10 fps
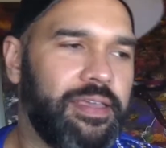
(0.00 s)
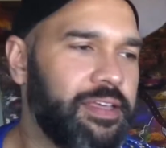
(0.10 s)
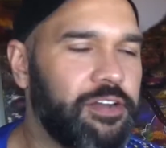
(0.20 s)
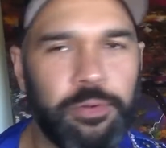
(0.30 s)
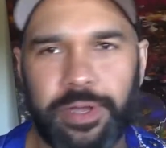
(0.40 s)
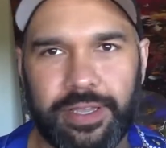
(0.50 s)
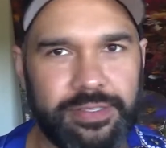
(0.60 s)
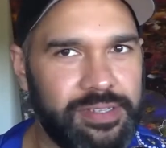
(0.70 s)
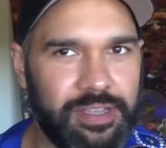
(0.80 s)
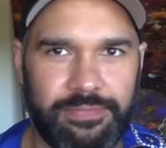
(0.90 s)
It'll work
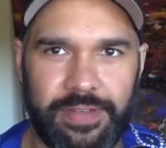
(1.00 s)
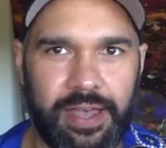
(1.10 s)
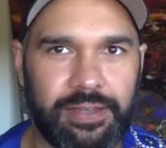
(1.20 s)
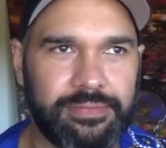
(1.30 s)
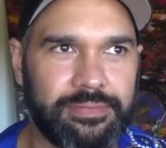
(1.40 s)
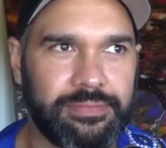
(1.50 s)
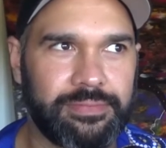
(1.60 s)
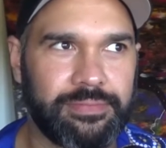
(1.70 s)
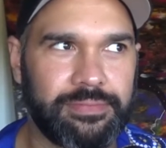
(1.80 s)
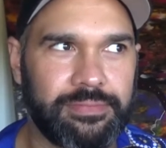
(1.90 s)
itself out.
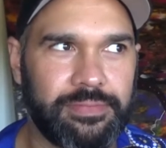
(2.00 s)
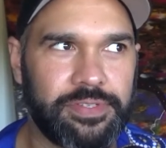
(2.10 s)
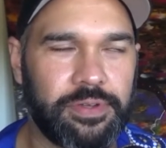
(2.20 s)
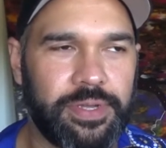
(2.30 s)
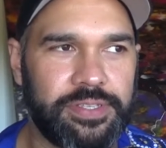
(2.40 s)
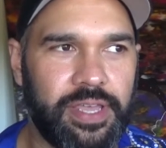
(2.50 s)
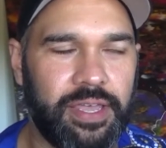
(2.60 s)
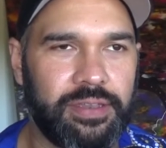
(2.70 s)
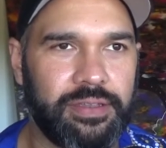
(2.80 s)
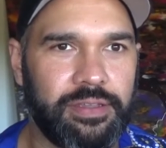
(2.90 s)
There's always
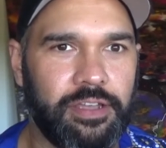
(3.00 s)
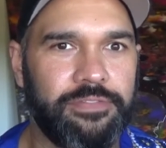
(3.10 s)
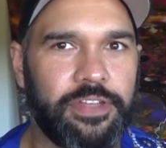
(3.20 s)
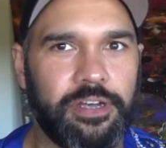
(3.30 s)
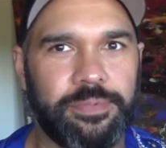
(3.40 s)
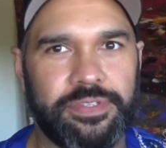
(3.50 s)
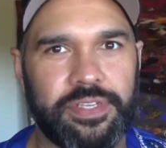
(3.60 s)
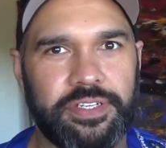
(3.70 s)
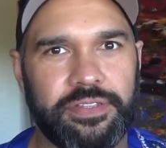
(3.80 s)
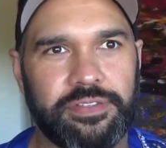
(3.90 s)
that
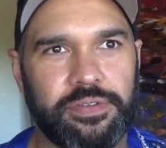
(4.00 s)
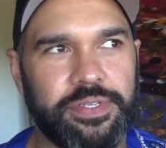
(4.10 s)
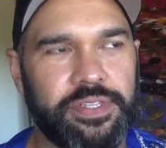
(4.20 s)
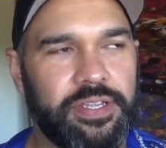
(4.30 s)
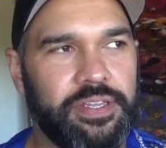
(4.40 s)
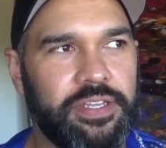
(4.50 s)
overcompensation. There's always that